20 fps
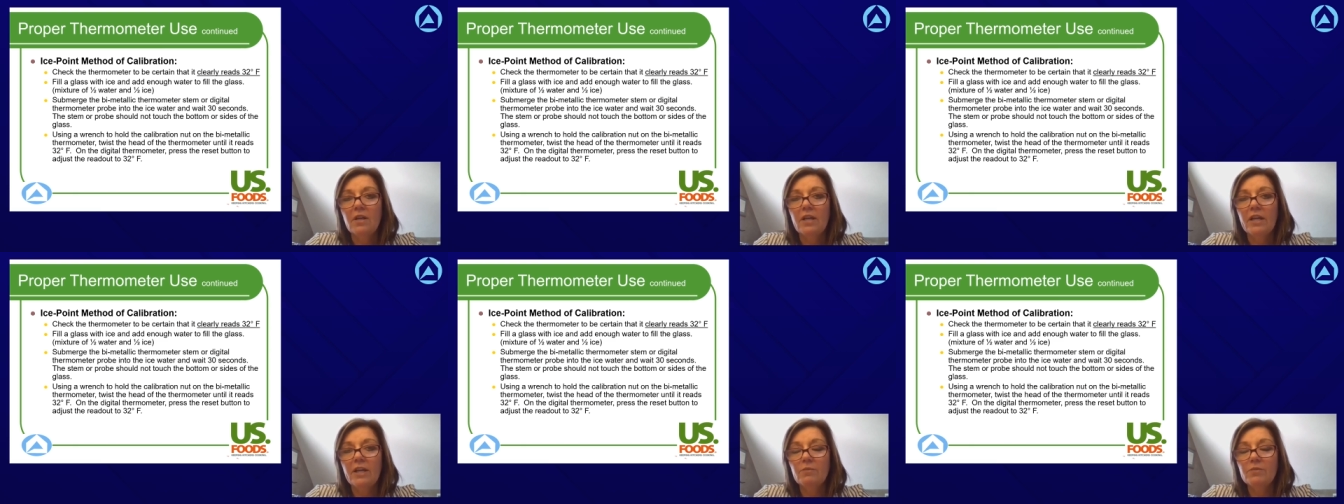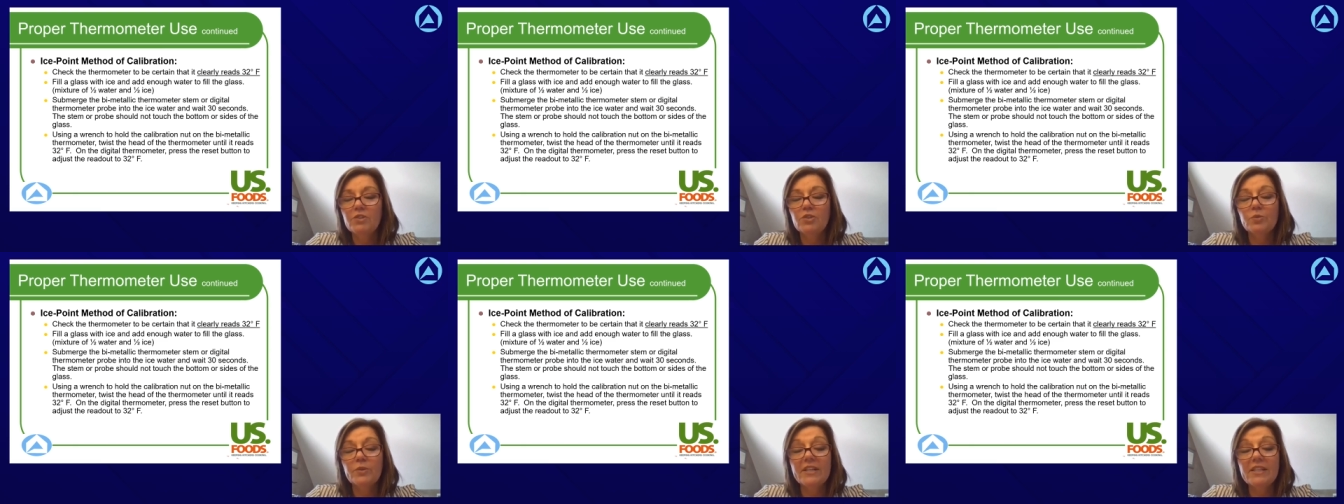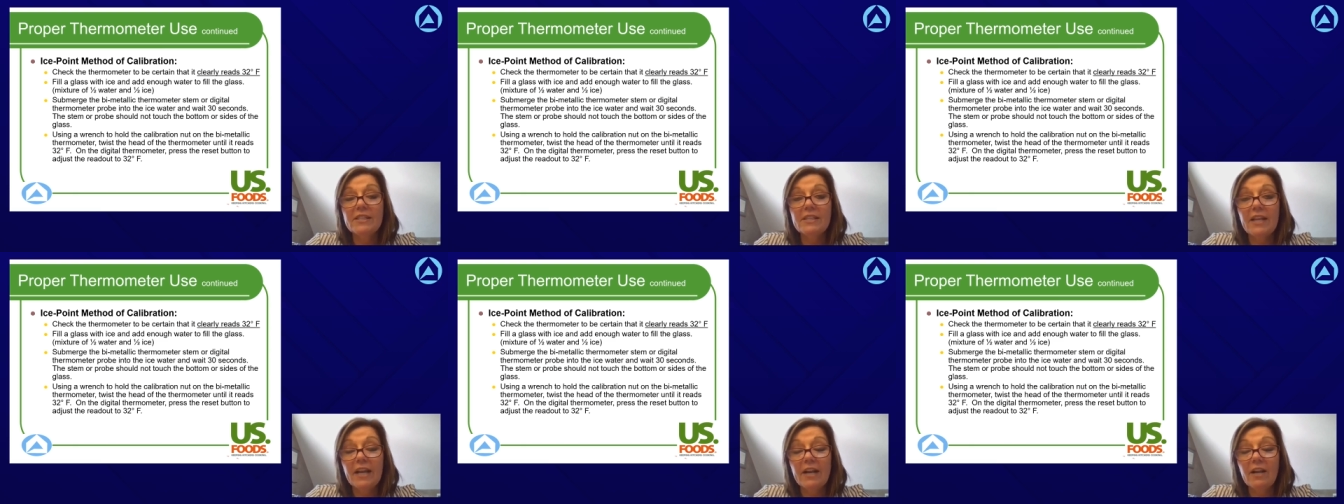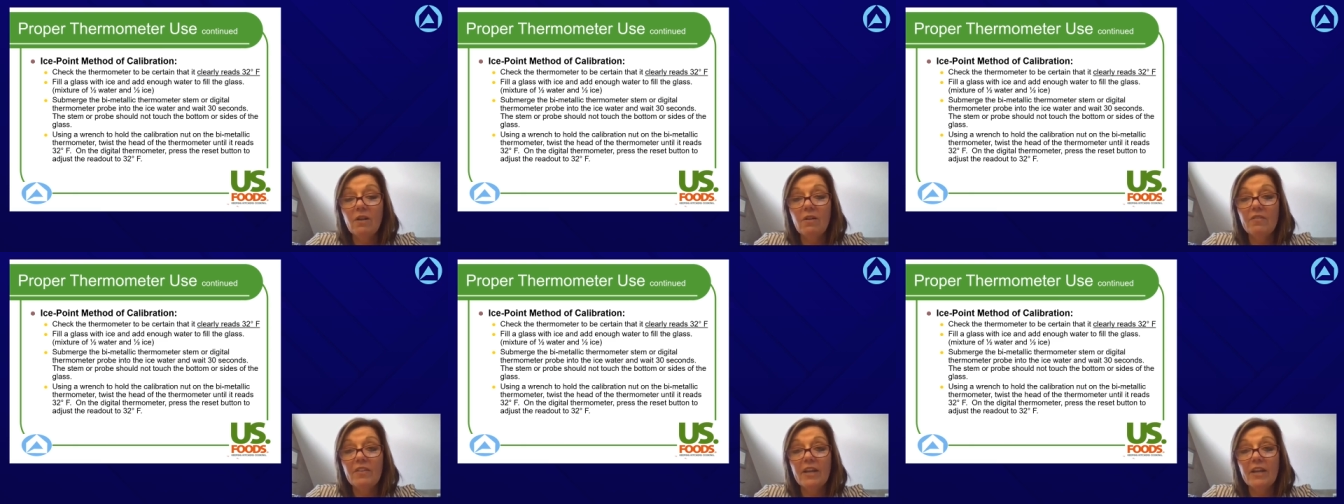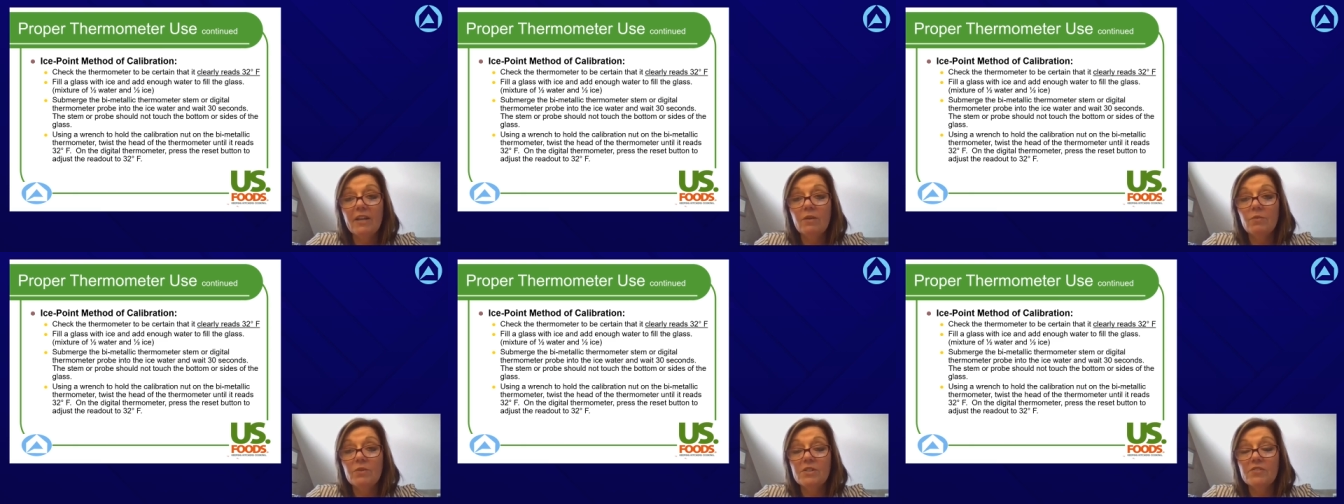it was written down that
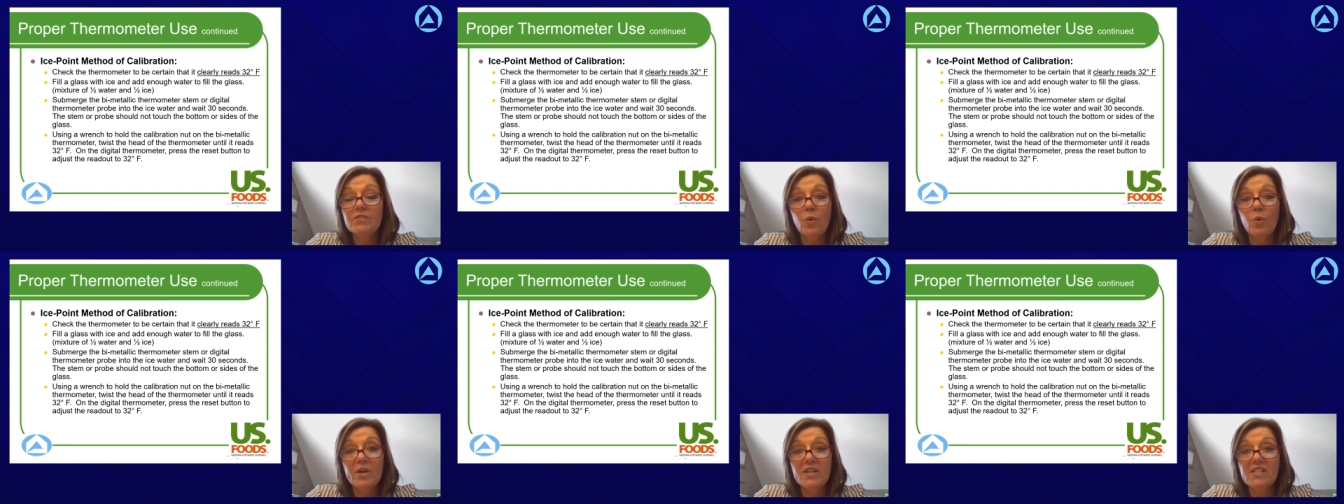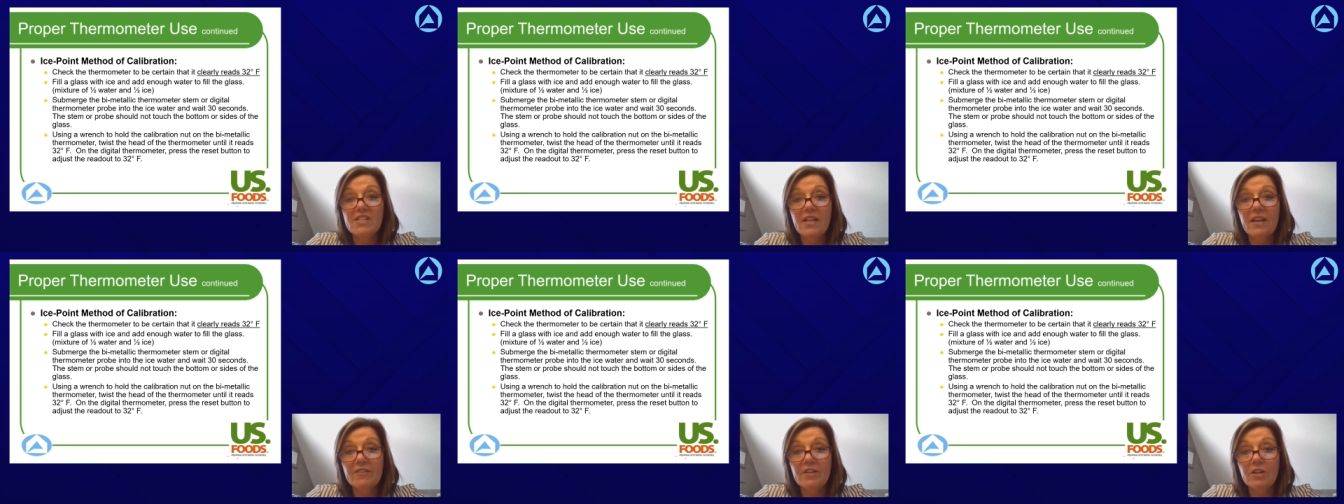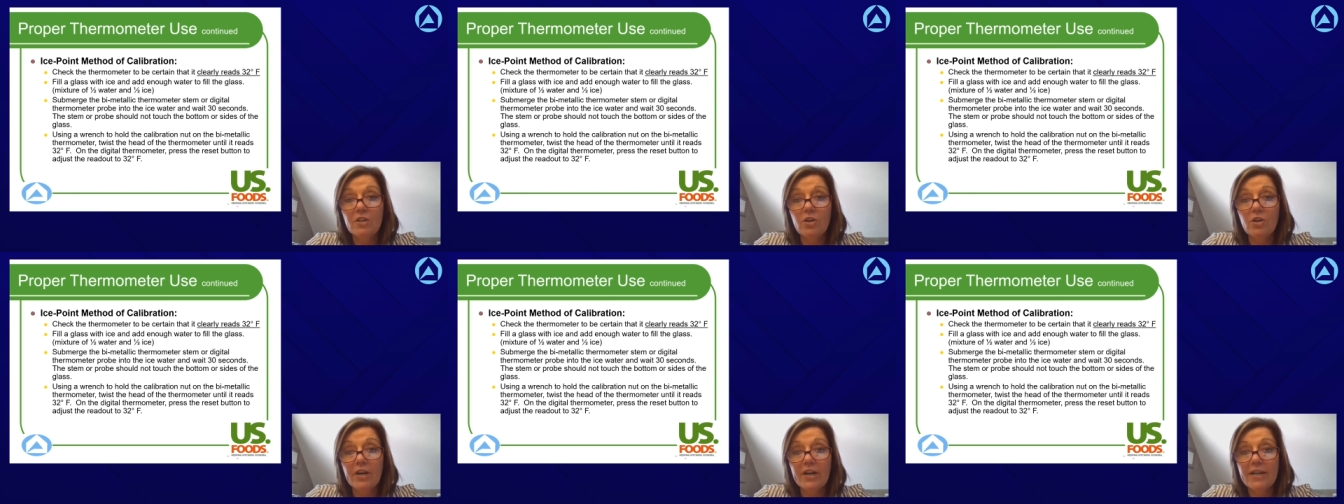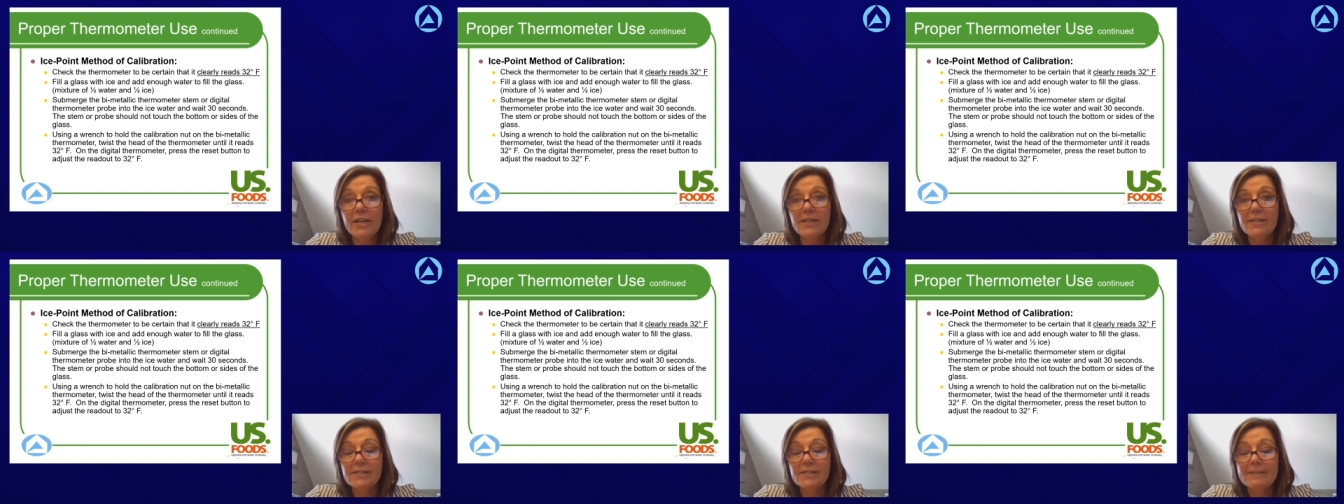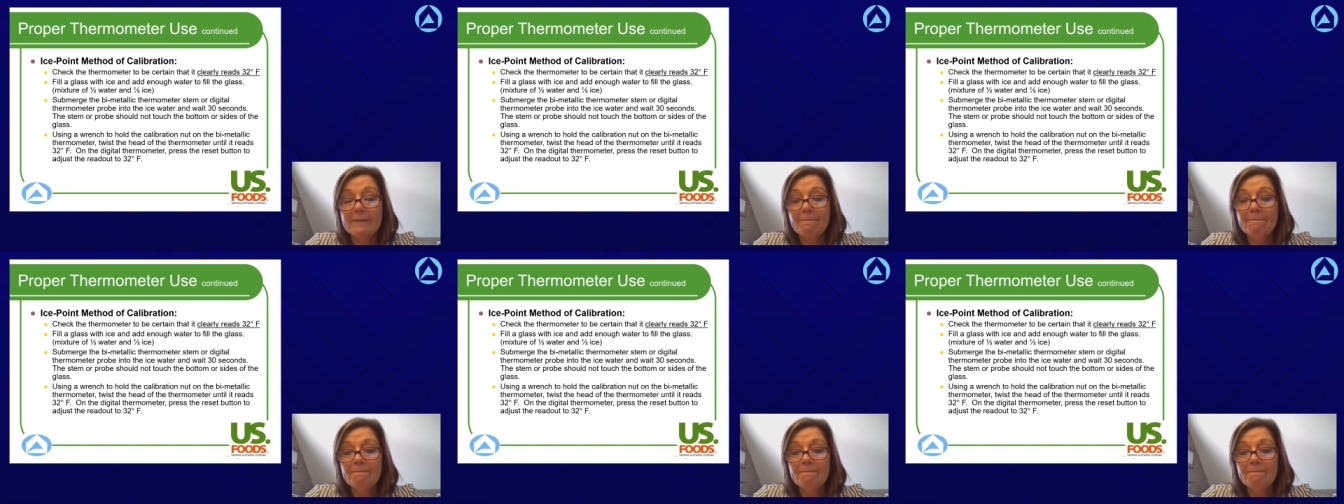it was 47 degrees.